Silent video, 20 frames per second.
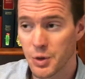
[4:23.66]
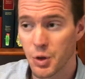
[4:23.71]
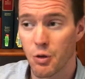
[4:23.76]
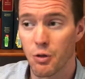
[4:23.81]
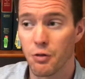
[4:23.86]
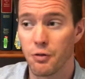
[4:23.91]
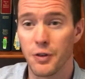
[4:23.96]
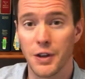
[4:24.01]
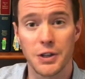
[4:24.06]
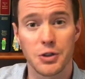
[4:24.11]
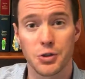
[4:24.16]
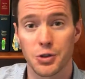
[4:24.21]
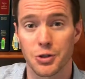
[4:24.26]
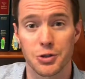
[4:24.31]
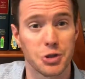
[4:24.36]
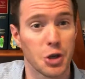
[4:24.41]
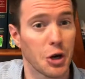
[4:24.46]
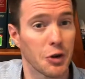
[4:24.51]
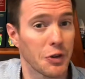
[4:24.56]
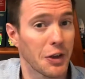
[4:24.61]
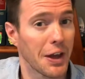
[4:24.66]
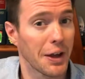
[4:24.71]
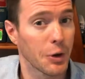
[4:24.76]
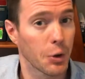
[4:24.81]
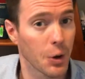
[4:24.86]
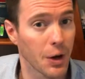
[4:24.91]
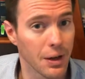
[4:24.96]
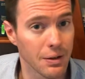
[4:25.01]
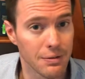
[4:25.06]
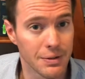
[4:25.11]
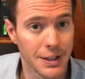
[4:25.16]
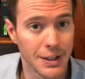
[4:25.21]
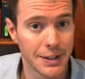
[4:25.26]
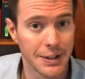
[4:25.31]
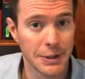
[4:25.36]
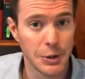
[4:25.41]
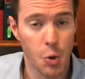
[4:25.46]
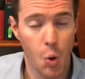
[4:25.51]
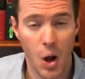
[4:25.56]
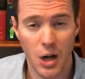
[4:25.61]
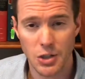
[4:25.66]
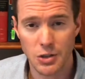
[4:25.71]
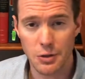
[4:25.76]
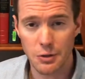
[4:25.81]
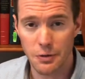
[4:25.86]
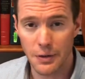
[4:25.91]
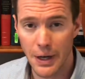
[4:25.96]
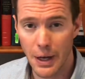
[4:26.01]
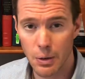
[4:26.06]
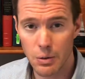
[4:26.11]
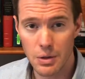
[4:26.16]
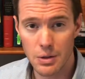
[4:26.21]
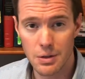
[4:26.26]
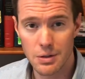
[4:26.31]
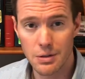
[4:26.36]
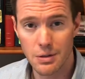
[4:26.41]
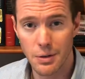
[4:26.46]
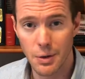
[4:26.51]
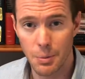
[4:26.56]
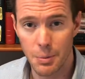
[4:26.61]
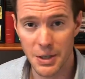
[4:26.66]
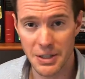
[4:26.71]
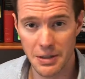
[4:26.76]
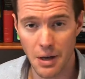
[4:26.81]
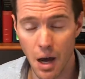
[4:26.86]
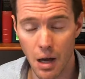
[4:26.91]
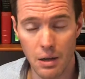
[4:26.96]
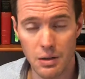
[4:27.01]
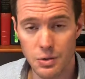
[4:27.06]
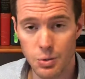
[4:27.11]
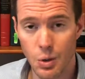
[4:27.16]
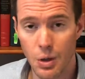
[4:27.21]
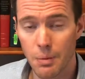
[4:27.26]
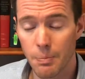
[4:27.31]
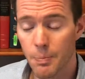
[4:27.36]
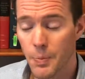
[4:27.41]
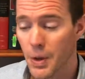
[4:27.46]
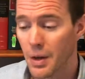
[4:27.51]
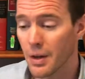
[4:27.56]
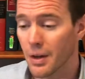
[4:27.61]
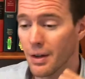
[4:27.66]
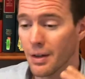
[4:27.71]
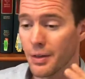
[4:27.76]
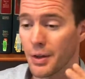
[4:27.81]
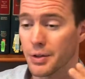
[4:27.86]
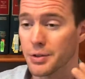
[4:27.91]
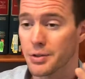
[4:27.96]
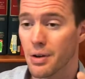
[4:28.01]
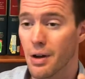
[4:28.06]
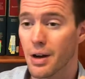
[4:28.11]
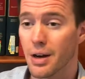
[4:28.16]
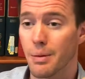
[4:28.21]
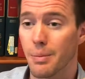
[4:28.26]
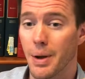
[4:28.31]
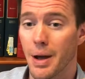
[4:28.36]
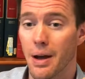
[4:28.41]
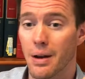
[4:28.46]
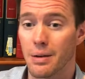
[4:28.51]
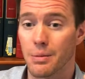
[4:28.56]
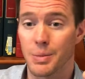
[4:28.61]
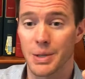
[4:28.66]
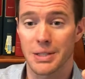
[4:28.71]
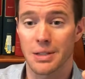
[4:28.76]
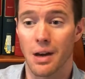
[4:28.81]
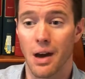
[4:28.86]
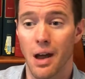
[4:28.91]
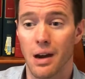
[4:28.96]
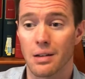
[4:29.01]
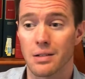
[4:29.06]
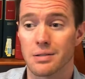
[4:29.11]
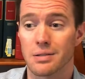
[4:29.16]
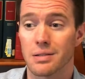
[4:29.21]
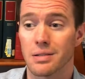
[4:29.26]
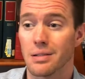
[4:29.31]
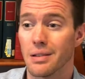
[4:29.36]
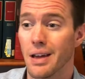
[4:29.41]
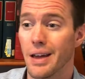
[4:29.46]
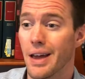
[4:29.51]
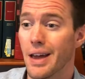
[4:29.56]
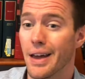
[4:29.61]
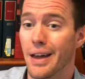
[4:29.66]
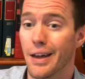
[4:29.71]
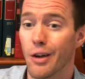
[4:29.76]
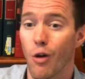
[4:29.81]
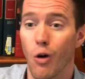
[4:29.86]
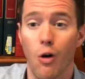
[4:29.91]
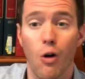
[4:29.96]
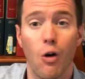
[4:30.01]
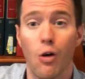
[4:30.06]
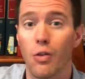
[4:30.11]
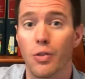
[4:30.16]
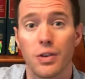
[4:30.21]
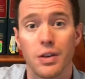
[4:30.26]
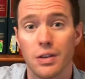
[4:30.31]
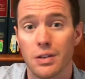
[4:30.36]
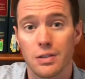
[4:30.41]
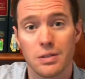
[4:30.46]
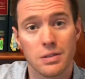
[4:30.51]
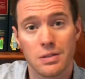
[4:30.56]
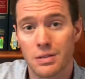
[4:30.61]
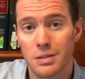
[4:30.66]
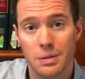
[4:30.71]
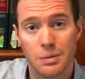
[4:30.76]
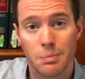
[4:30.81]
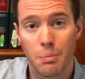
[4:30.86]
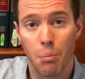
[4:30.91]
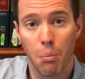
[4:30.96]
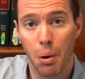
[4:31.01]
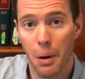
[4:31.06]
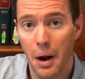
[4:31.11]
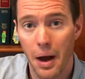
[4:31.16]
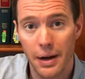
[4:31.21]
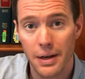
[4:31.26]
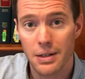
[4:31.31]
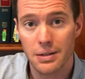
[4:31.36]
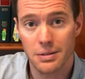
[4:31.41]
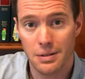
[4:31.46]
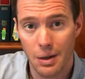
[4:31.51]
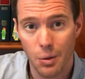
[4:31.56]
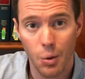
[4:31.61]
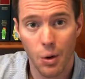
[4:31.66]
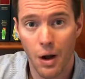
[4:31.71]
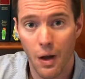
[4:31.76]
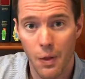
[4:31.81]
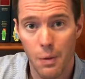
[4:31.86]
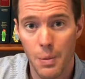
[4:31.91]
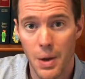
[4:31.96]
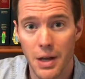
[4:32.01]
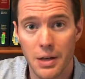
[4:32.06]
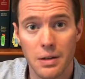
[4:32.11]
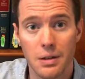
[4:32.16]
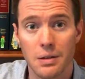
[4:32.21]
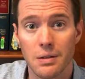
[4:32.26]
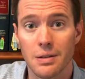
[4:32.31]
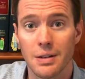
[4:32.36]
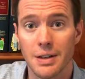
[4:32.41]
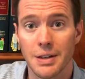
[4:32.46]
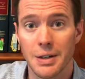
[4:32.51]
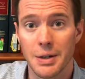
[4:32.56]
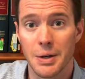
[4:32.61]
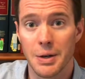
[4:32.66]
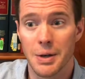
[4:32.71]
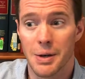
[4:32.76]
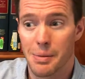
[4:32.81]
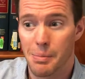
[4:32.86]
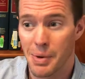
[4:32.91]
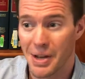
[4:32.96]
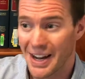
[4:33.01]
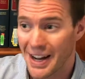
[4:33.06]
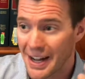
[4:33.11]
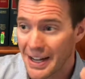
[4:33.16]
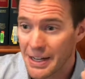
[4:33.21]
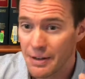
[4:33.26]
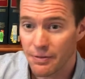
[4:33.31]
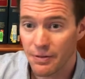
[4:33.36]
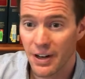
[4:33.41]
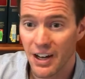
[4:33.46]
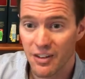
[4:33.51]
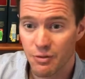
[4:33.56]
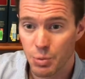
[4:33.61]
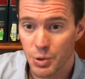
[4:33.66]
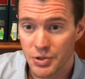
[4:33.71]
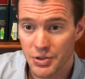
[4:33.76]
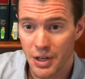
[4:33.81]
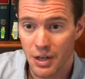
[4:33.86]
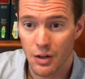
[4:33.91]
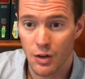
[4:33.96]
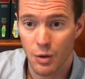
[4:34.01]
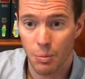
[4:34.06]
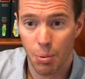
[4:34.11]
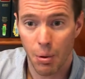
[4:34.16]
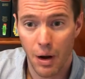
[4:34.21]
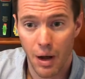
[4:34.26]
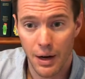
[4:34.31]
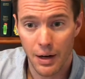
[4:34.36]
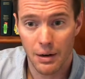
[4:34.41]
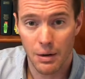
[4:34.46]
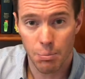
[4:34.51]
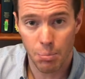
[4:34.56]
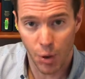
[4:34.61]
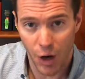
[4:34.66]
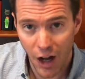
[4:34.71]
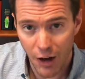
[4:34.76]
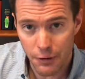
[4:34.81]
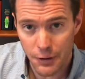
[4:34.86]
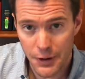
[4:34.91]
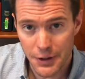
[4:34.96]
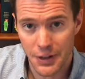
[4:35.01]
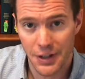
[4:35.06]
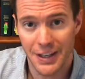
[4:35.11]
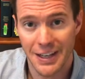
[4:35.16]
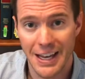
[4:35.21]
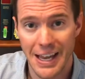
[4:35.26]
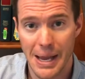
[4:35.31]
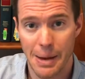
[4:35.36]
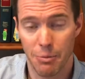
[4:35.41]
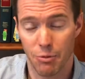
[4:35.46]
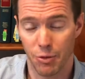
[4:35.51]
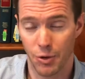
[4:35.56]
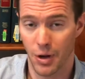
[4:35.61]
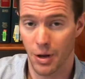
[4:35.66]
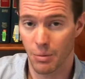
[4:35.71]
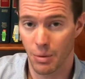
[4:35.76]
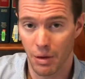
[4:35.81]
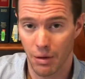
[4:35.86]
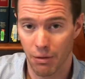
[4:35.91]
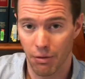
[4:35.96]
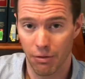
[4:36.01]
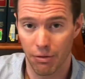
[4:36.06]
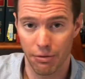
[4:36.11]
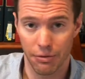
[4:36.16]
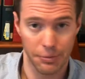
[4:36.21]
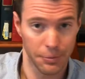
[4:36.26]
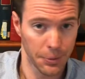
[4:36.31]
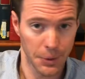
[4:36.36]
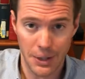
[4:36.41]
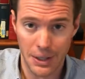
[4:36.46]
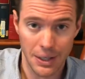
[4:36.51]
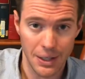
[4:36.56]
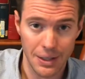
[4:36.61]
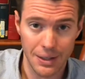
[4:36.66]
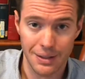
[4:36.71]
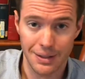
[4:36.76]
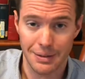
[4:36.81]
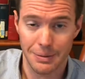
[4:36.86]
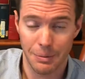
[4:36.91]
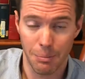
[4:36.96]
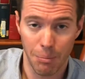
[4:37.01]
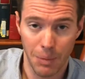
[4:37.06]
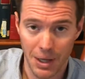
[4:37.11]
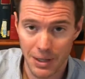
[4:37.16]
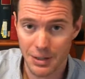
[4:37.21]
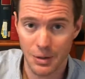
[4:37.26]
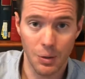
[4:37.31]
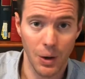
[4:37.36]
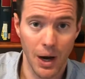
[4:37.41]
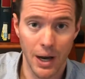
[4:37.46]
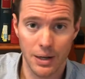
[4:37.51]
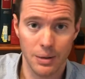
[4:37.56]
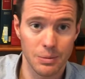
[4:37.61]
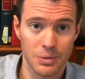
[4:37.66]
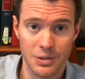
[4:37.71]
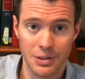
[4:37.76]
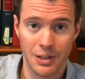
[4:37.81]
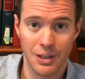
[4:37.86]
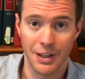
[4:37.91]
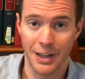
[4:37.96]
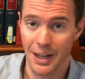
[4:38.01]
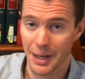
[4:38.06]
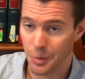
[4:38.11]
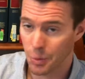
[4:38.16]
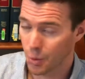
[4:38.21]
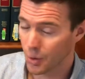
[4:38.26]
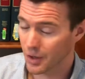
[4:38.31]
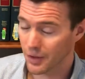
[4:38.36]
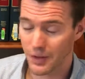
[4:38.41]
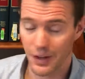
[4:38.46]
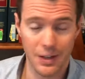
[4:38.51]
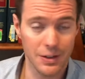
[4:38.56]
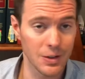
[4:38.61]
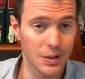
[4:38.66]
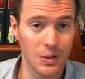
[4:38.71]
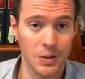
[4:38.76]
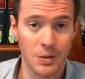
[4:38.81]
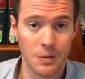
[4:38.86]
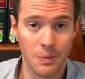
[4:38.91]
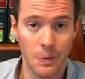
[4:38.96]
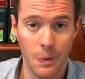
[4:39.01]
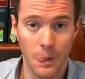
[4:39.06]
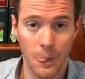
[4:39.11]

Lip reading: features aren't that great. Watch The Founder, the McDonald's one. They'll talk about in McDonald's, they had all these products that were on the menu, but 85% of their profit came from 3 menu items. And what did they do?